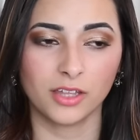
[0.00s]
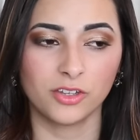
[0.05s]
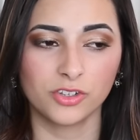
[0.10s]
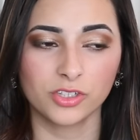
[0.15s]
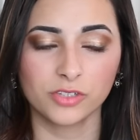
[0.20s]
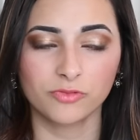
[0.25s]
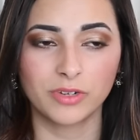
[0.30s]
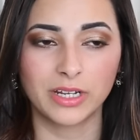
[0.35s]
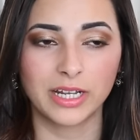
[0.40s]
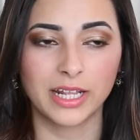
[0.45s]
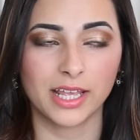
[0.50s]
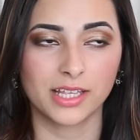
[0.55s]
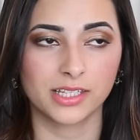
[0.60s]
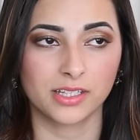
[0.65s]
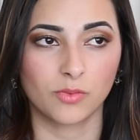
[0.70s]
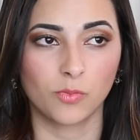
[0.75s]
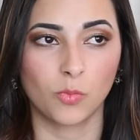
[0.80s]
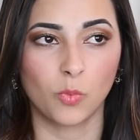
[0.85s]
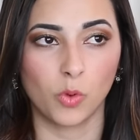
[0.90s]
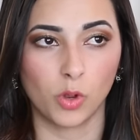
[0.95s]
just really
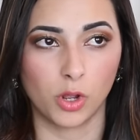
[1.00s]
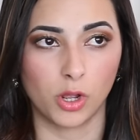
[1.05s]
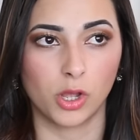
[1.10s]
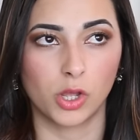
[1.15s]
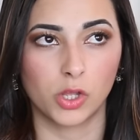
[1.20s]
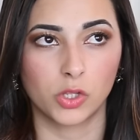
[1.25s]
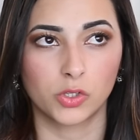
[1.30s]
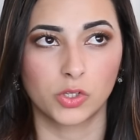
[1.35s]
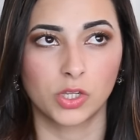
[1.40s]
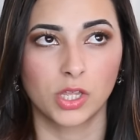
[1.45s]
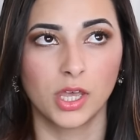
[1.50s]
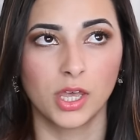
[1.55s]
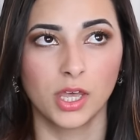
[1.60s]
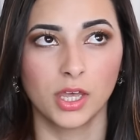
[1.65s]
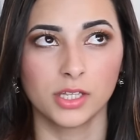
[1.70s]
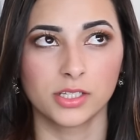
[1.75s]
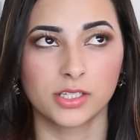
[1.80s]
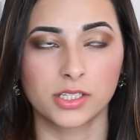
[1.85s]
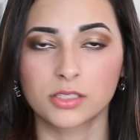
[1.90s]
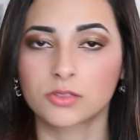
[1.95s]
isn't worth
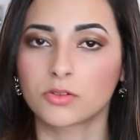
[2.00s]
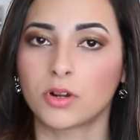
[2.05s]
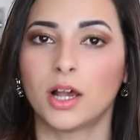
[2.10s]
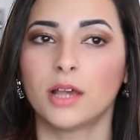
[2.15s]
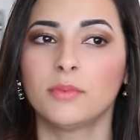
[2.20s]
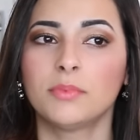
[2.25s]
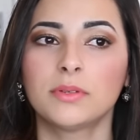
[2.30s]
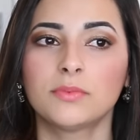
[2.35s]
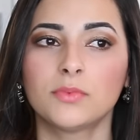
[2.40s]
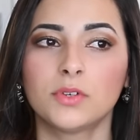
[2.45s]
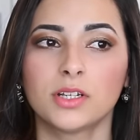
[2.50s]
describing